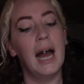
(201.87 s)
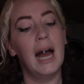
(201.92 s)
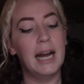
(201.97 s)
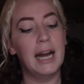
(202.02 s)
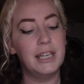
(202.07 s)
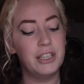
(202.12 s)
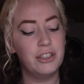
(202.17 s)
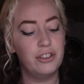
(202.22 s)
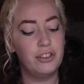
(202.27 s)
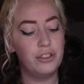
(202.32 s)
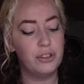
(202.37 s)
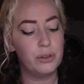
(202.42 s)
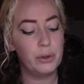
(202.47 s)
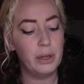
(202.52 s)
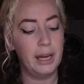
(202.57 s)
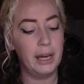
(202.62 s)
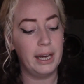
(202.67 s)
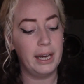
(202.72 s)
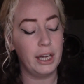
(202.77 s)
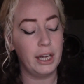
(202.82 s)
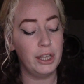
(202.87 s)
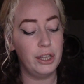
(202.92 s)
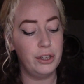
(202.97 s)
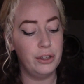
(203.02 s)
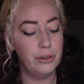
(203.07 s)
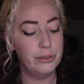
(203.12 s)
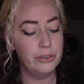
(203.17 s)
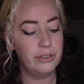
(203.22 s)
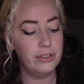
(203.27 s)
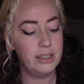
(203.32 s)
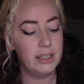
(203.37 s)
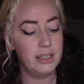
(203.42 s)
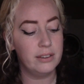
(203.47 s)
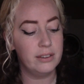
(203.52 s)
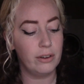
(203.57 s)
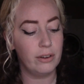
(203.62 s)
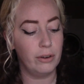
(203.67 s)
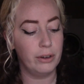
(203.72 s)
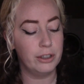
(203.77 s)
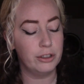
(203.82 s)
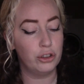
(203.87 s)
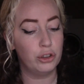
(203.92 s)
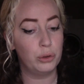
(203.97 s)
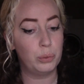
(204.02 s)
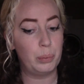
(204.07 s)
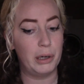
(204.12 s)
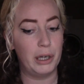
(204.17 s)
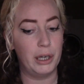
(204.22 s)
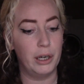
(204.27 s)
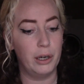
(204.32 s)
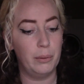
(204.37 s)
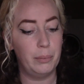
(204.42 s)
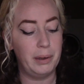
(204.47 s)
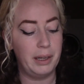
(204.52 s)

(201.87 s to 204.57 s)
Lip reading: I just like use these on a spur